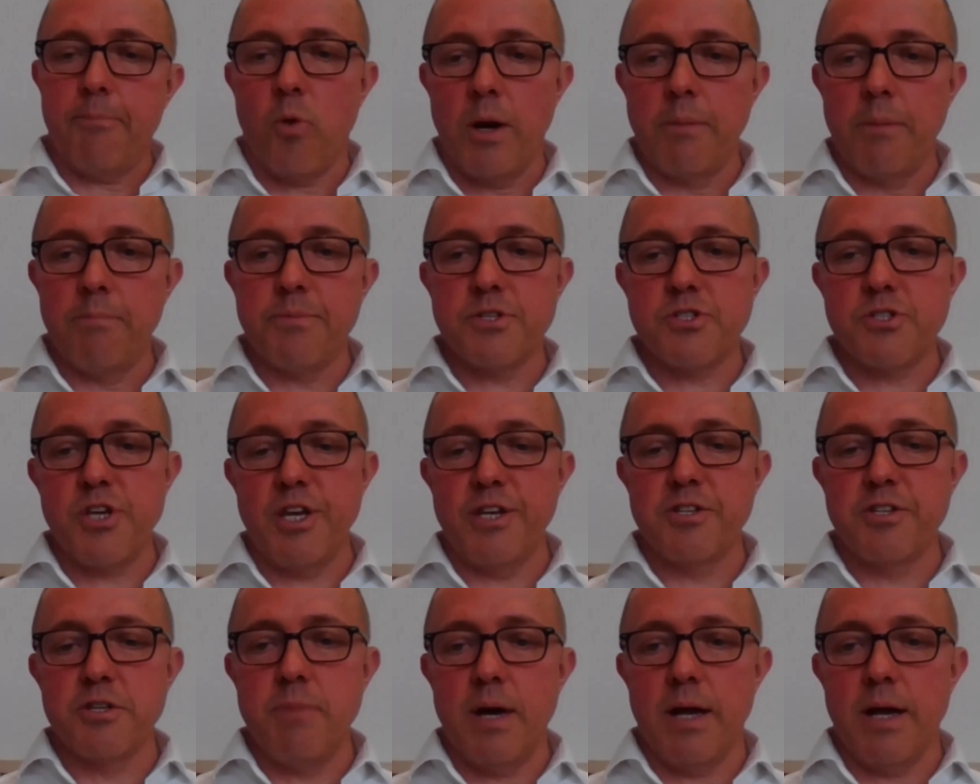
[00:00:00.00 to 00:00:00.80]

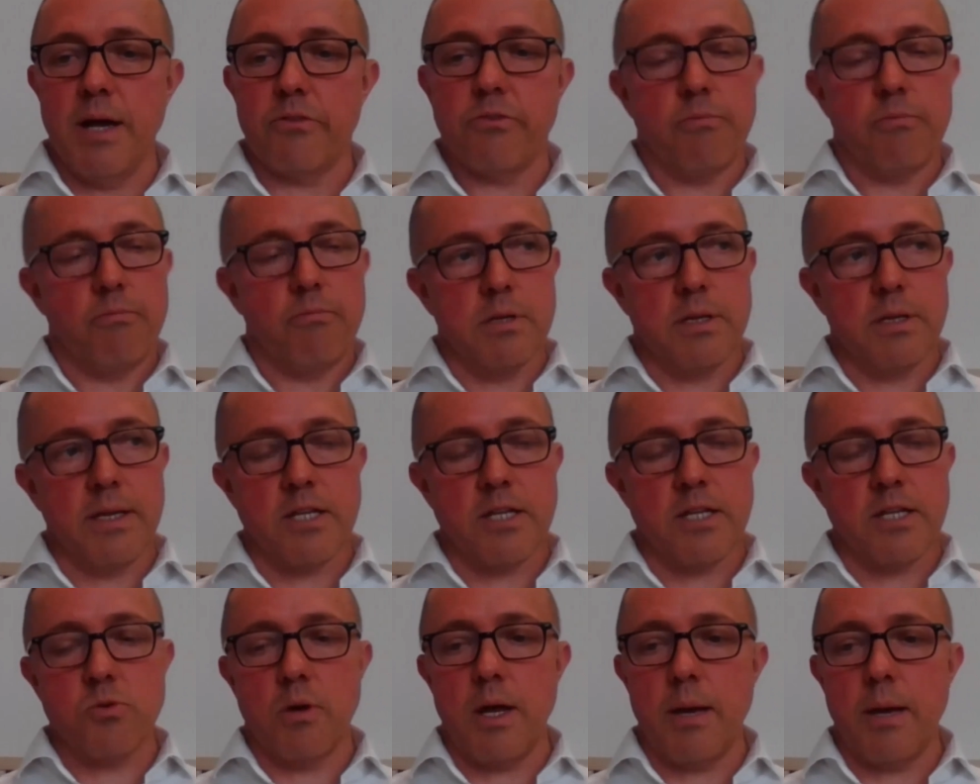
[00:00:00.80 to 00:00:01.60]
1% a month, but
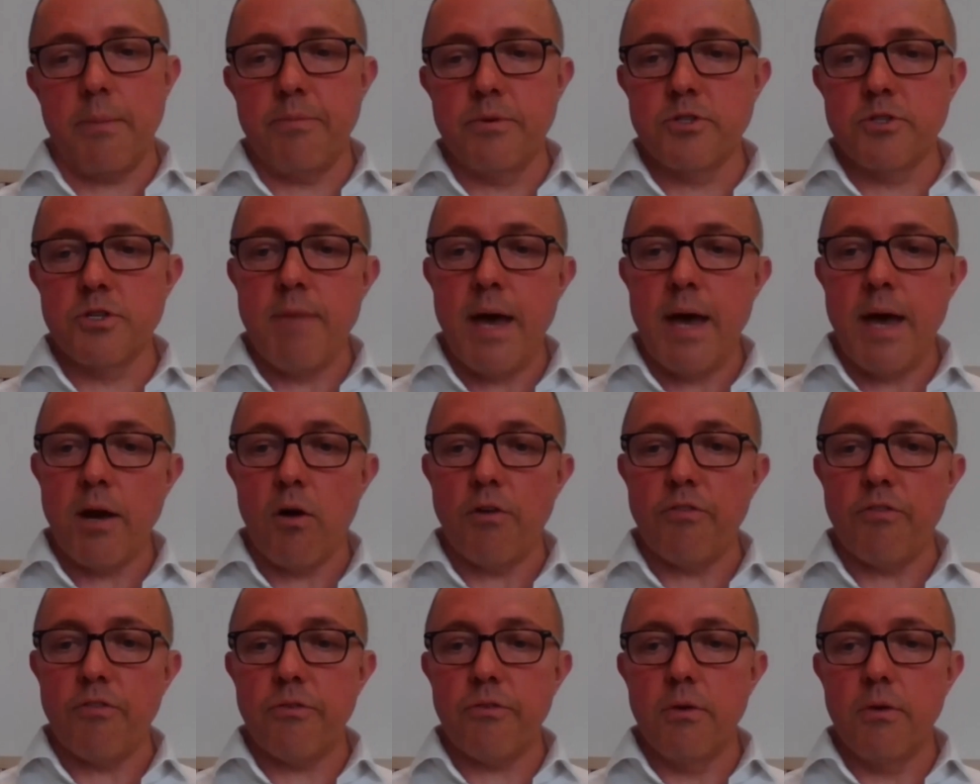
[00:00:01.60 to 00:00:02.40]
that's what happened to
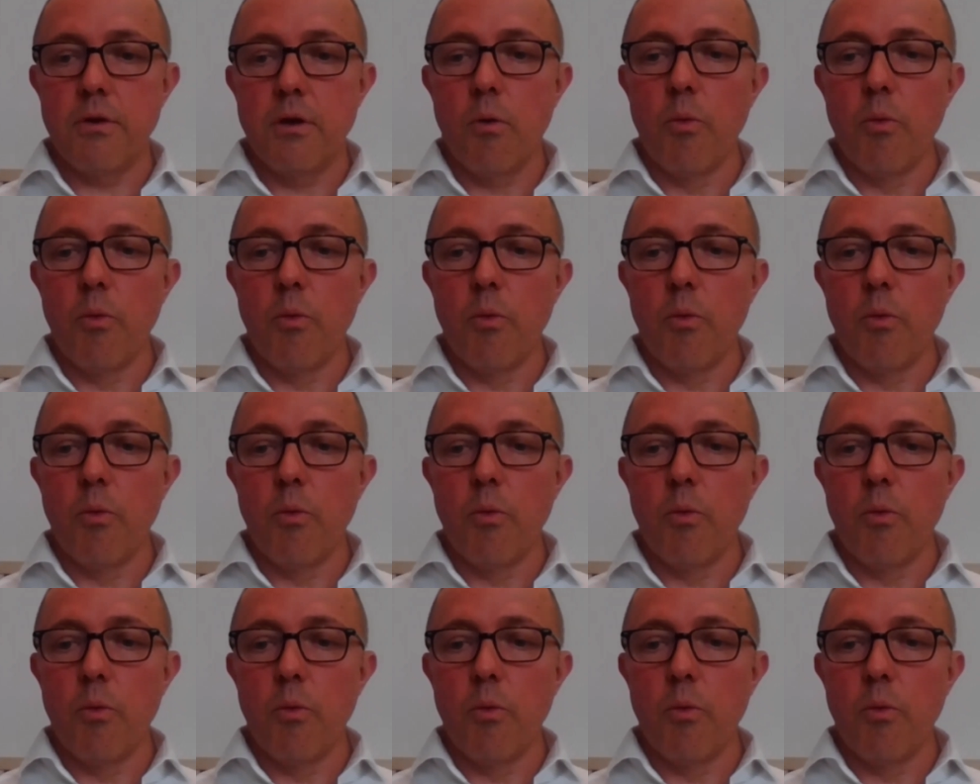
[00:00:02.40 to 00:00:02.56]
Madoff.